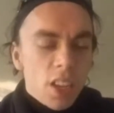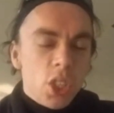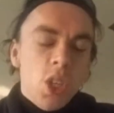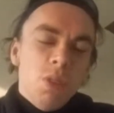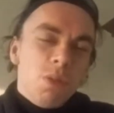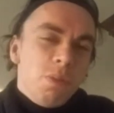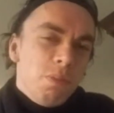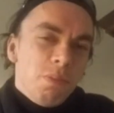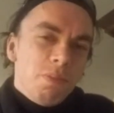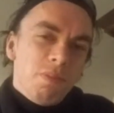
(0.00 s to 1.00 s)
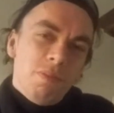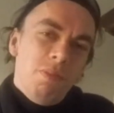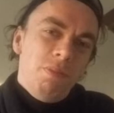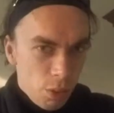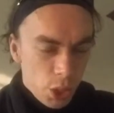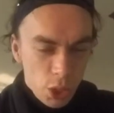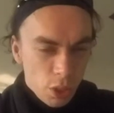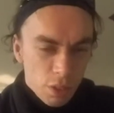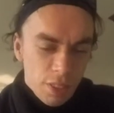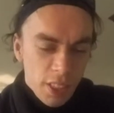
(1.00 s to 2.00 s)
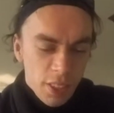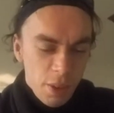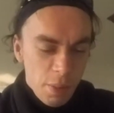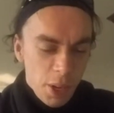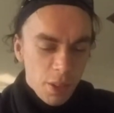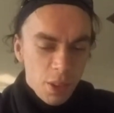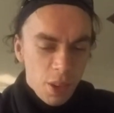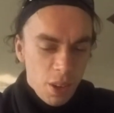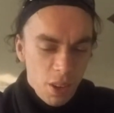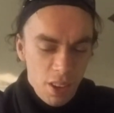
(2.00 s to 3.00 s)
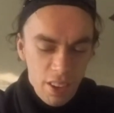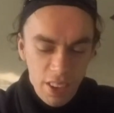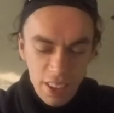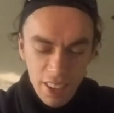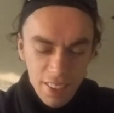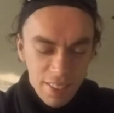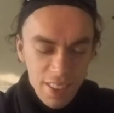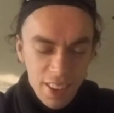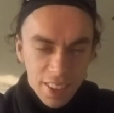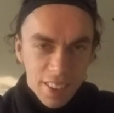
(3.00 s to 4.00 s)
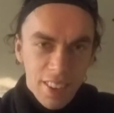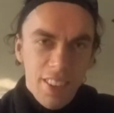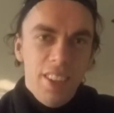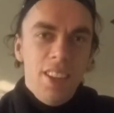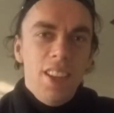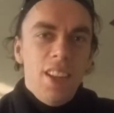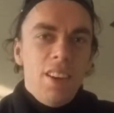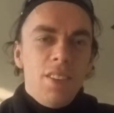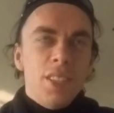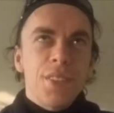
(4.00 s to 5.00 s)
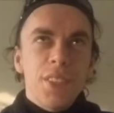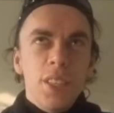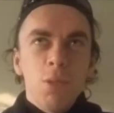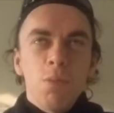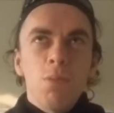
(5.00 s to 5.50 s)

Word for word: So, what's your defense about against that? I want to say,